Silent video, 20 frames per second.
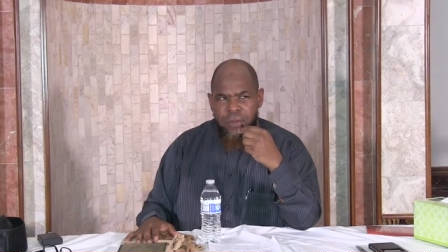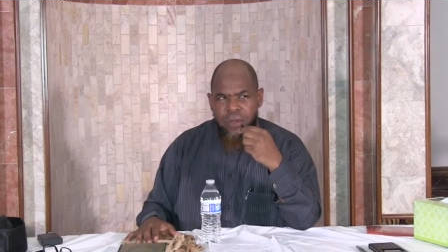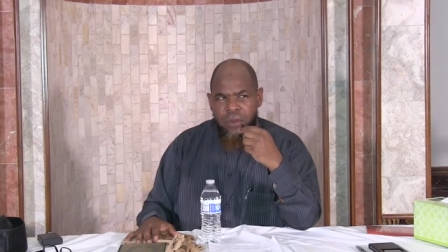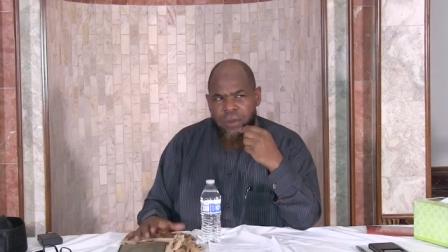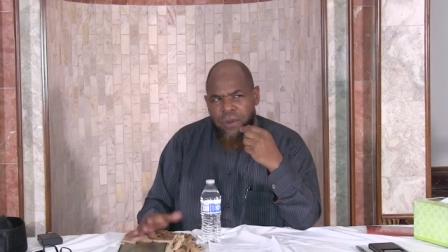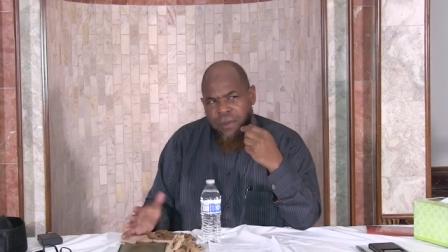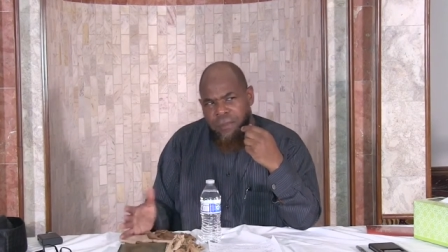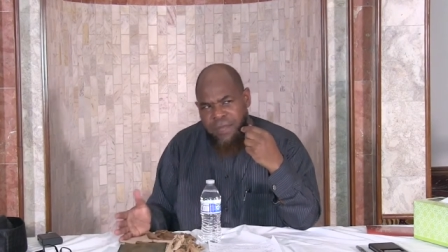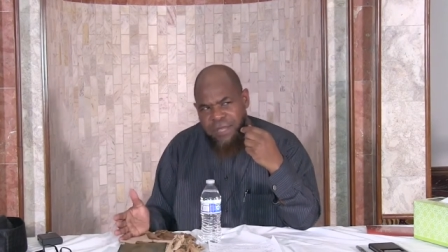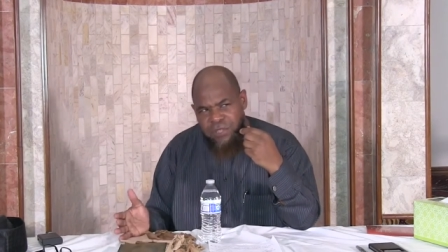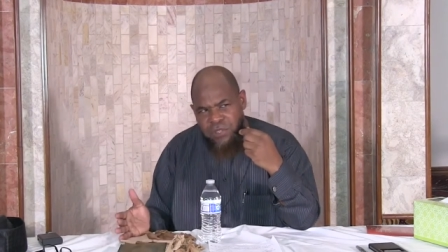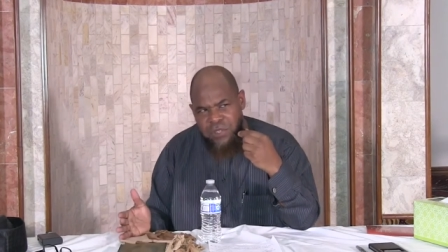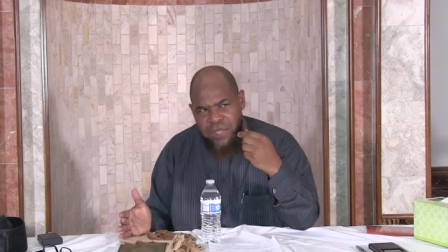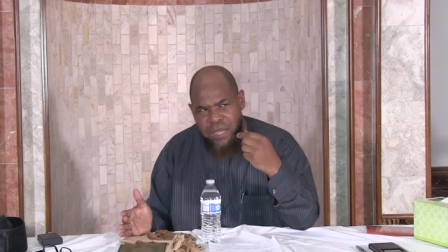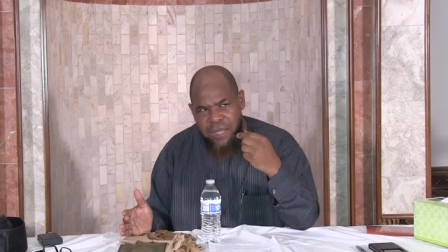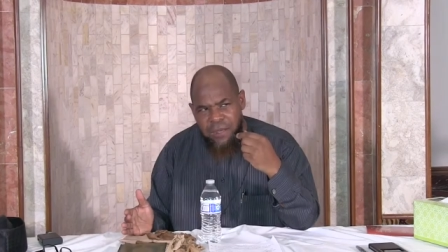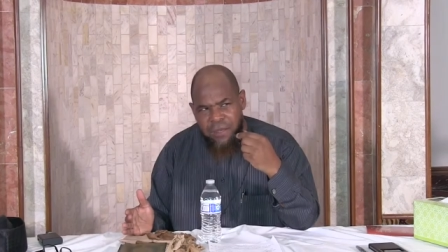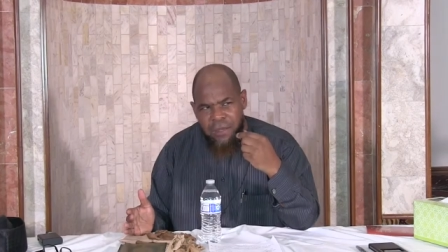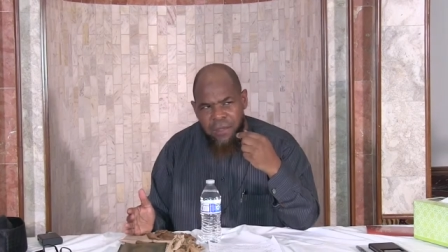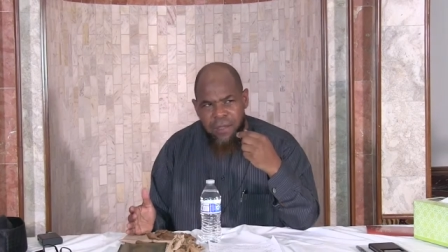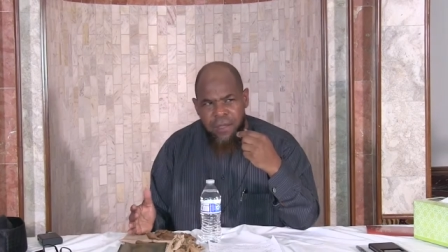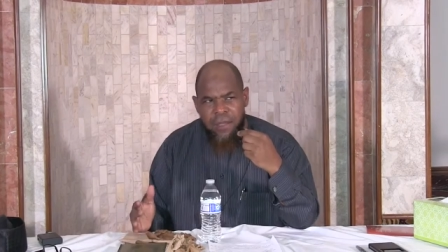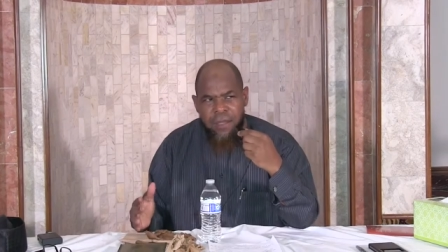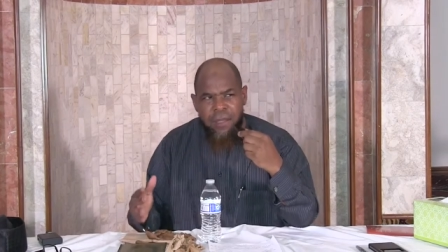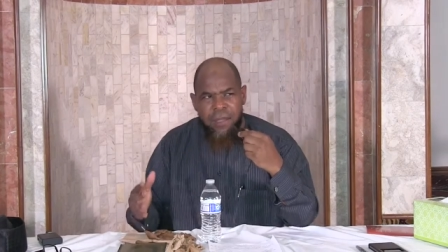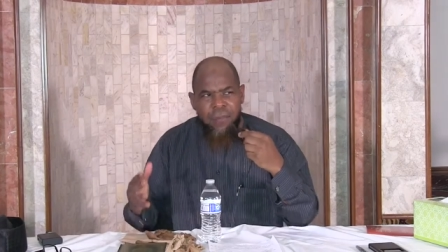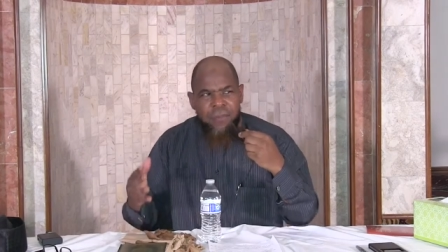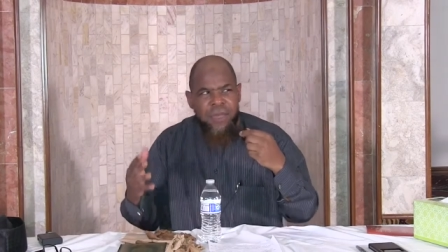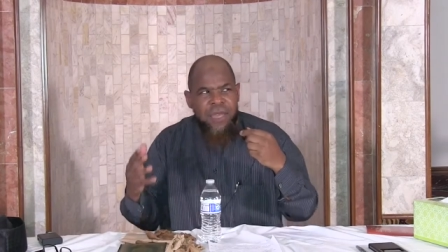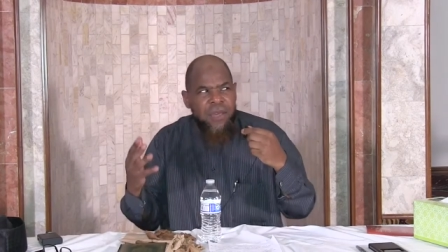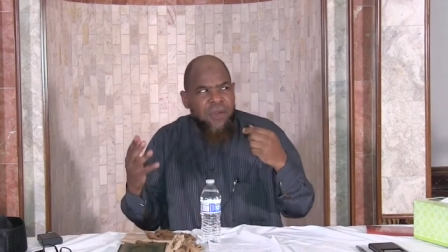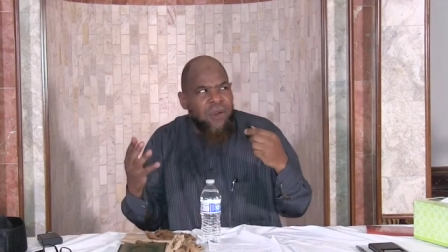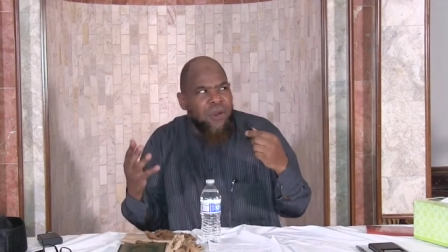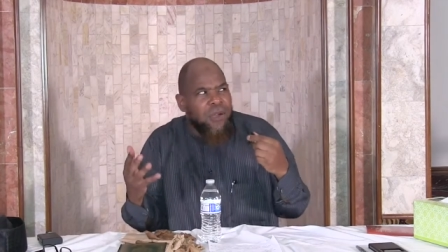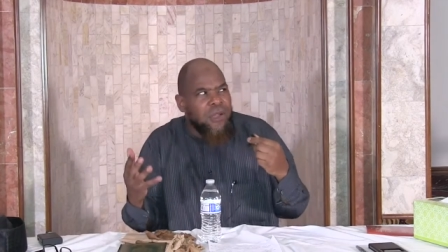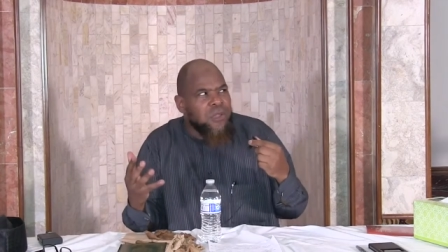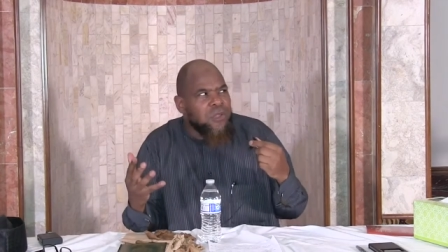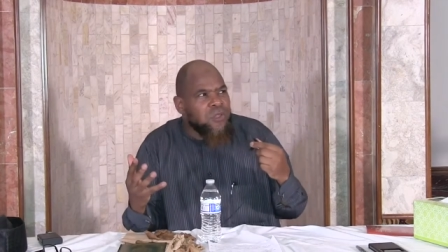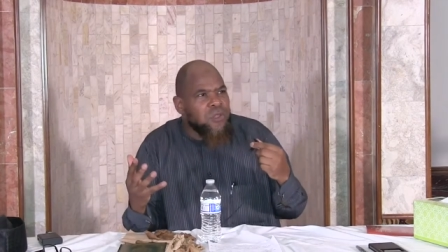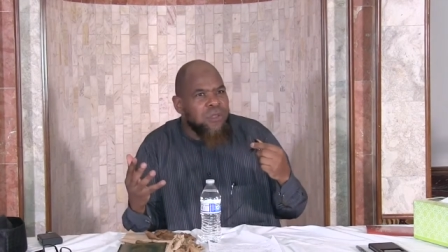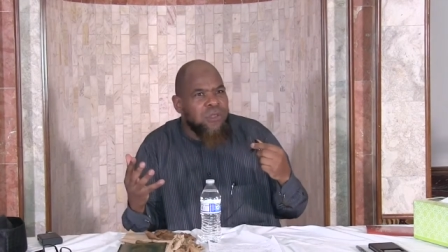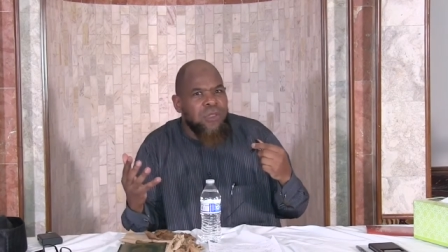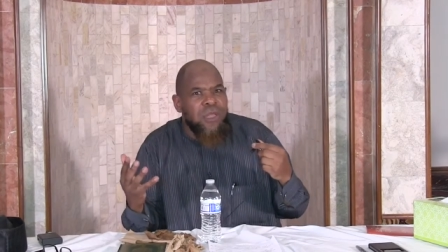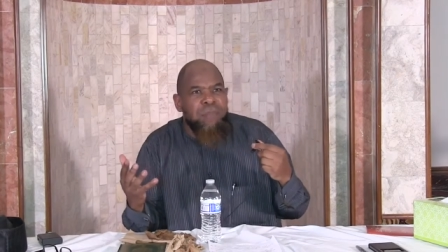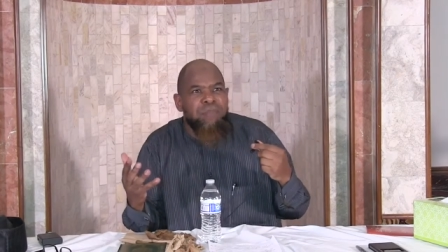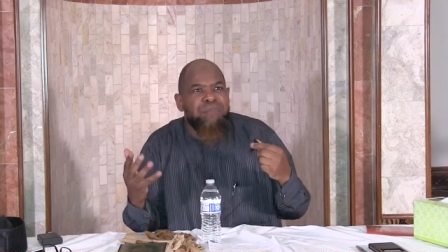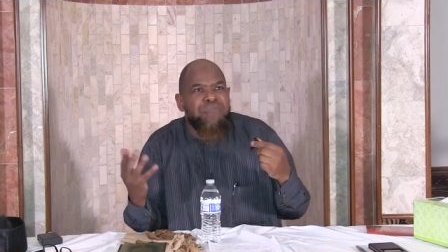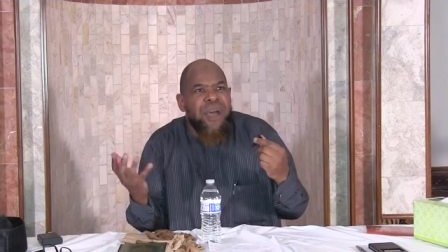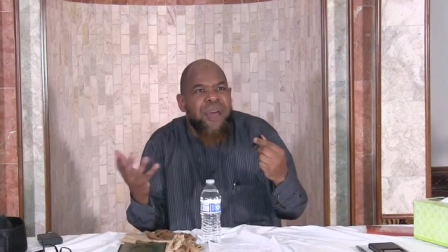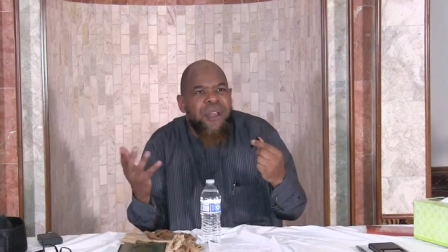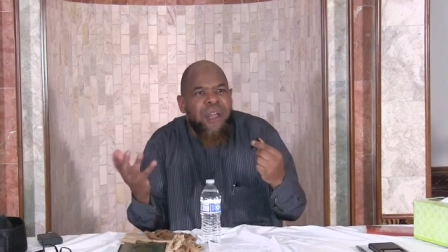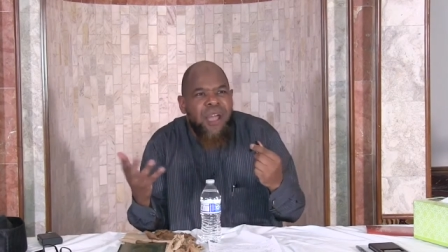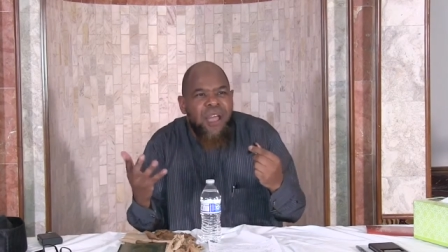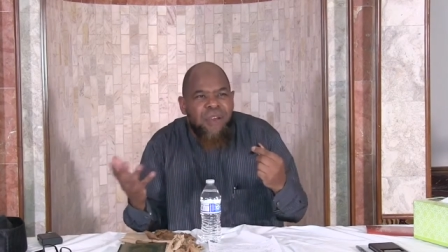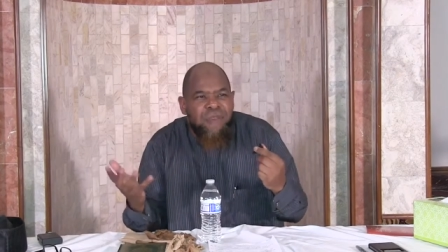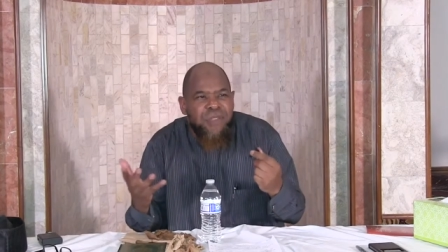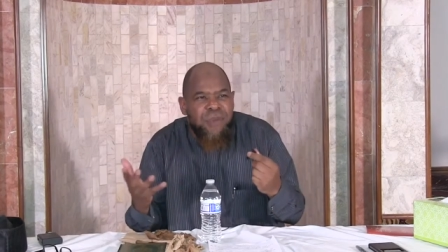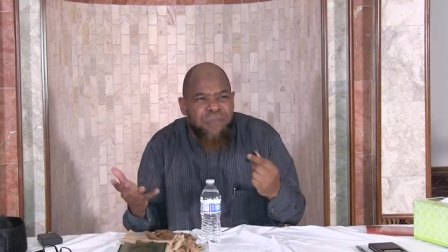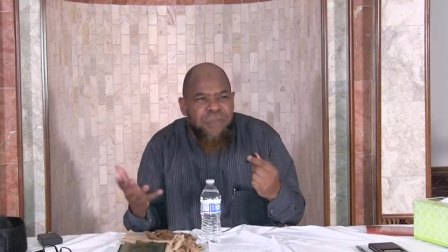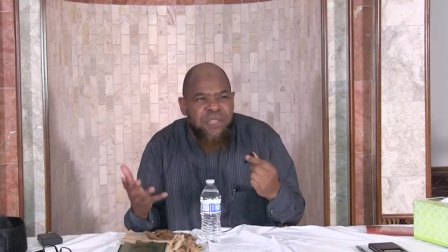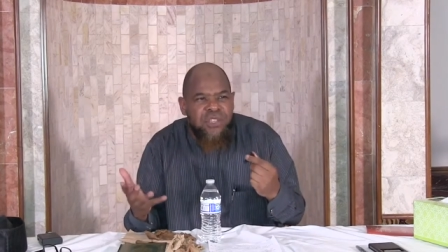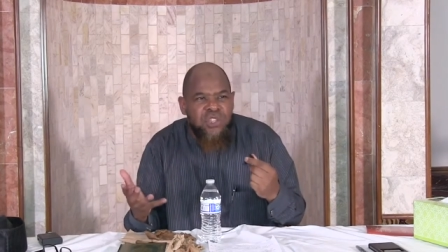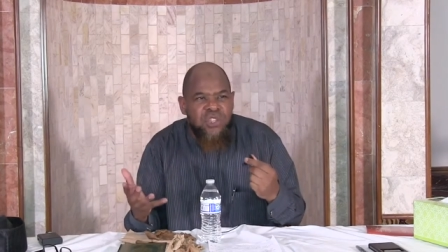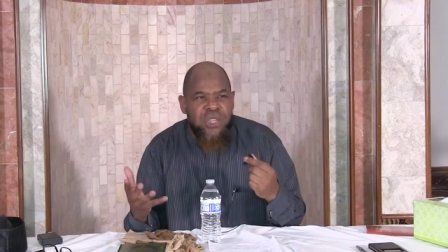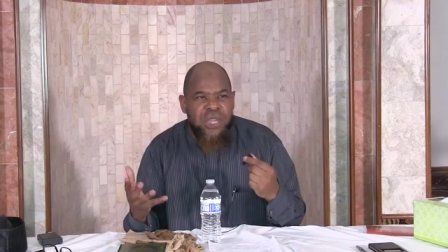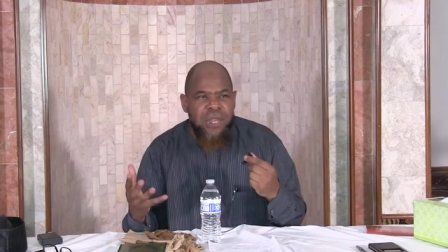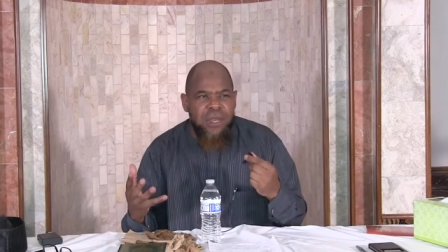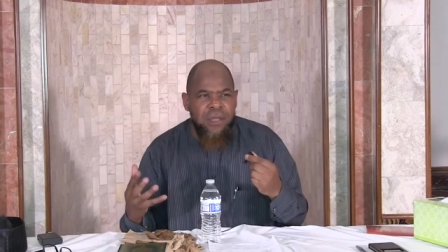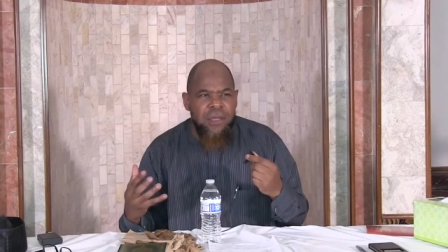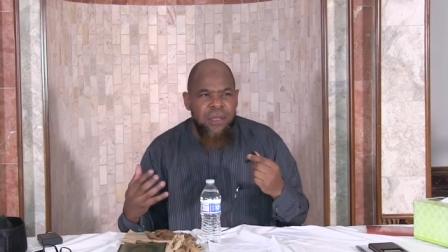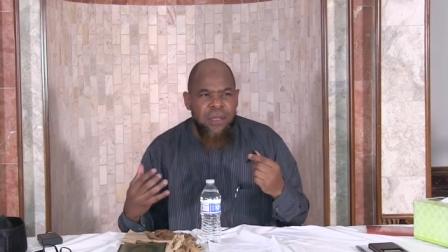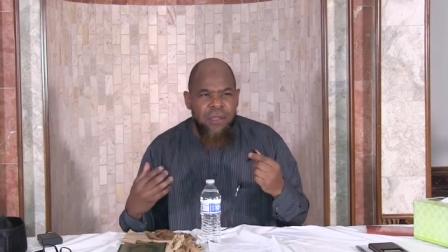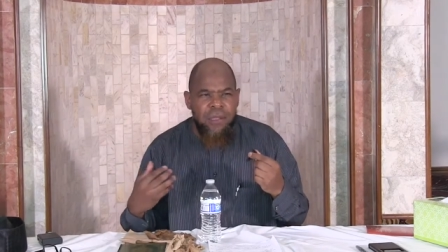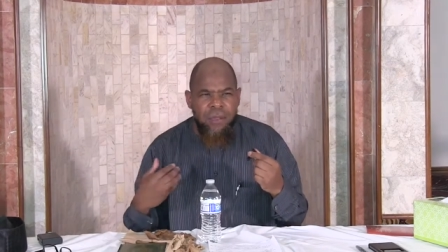Go to the masjid because the barak of the masjid,